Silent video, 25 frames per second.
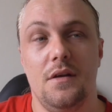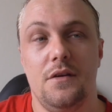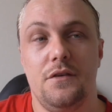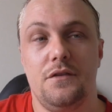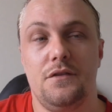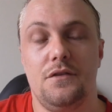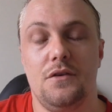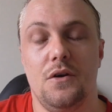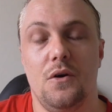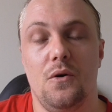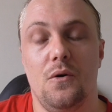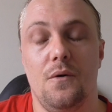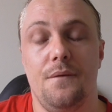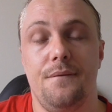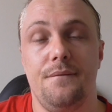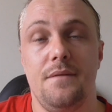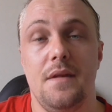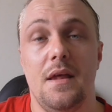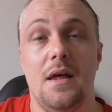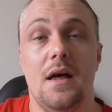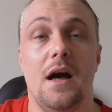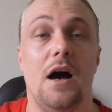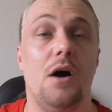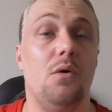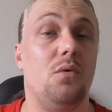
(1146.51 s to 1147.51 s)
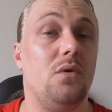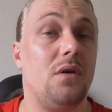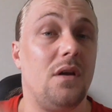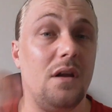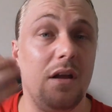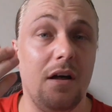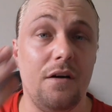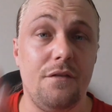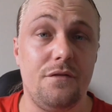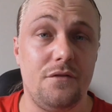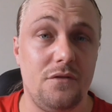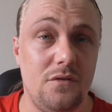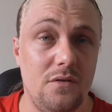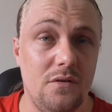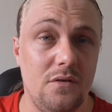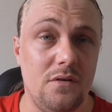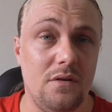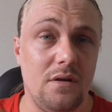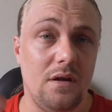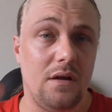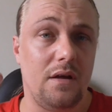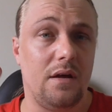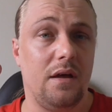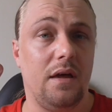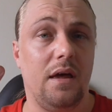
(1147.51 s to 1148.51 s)
So I would love
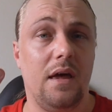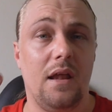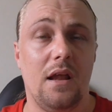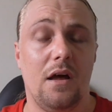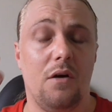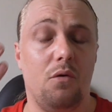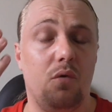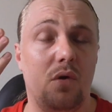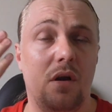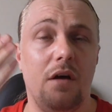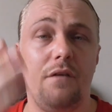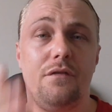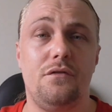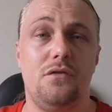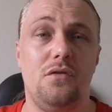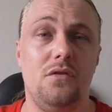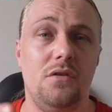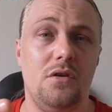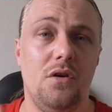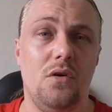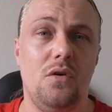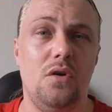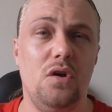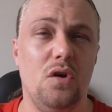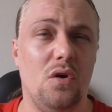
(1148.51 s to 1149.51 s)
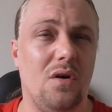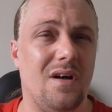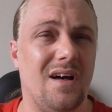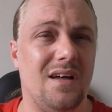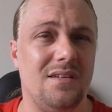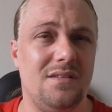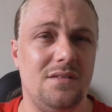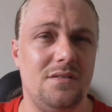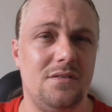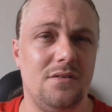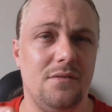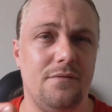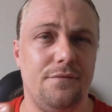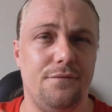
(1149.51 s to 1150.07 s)
to know your guys'